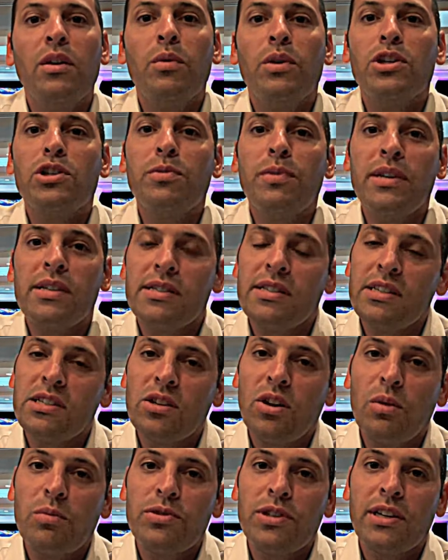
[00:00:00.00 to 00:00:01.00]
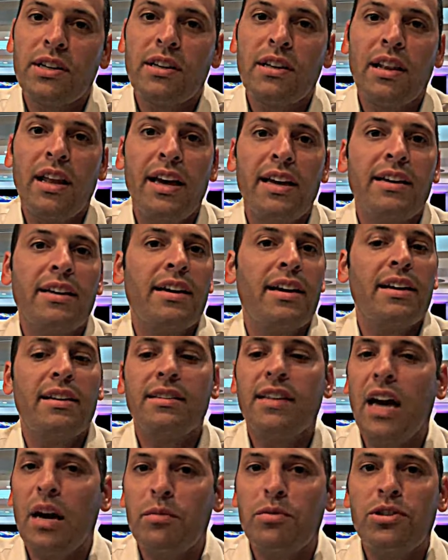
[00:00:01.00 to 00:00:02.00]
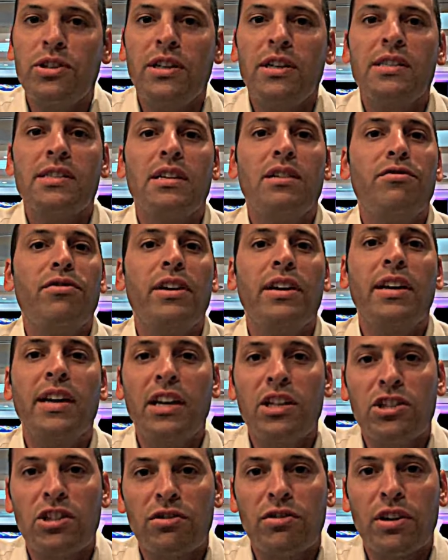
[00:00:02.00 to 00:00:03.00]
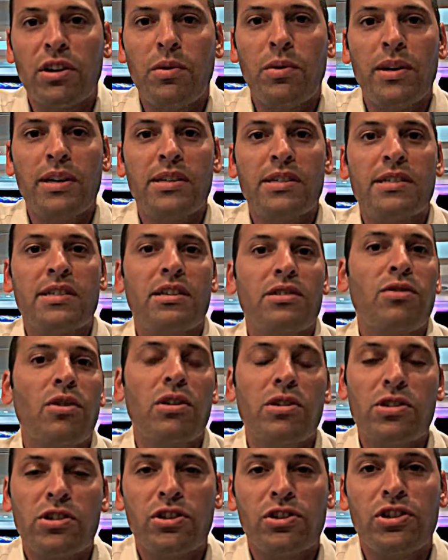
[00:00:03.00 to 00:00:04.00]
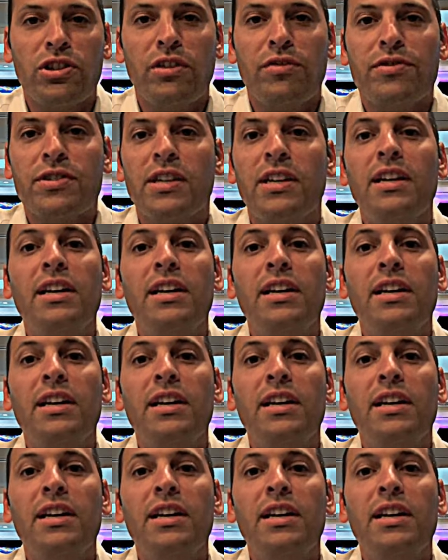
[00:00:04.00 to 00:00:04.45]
which means this object like timesheets and vacation requests and roster shift